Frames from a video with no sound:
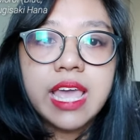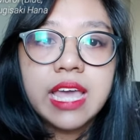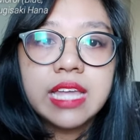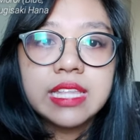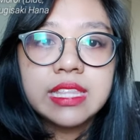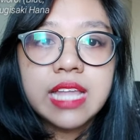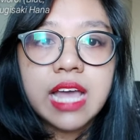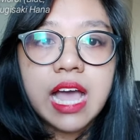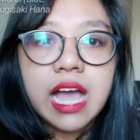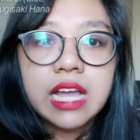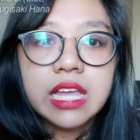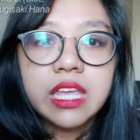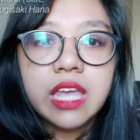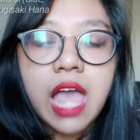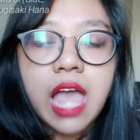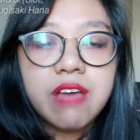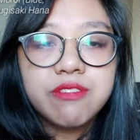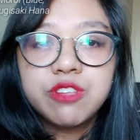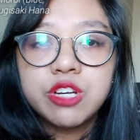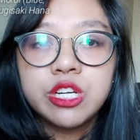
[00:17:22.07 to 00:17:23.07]
and
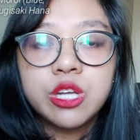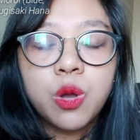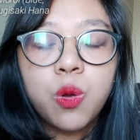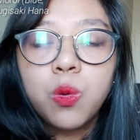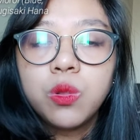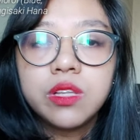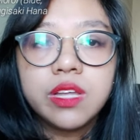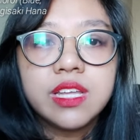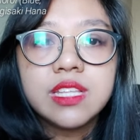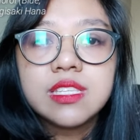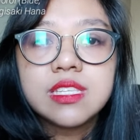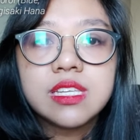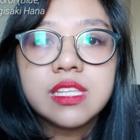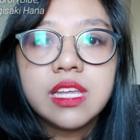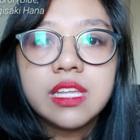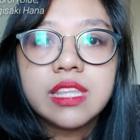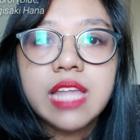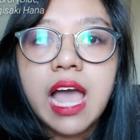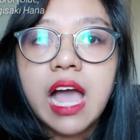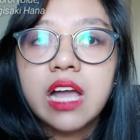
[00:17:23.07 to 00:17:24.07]
after the whole incident,